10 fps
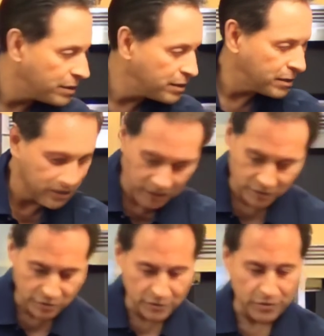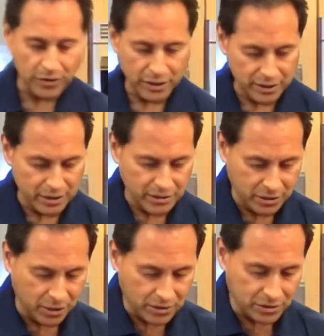and getting rid of all that gunk that
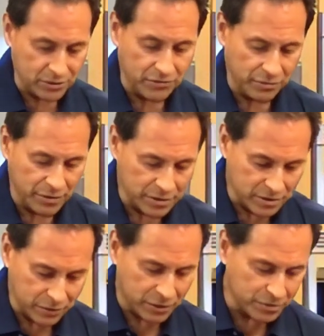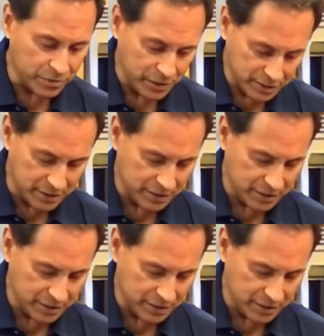causes inflammation in the first place.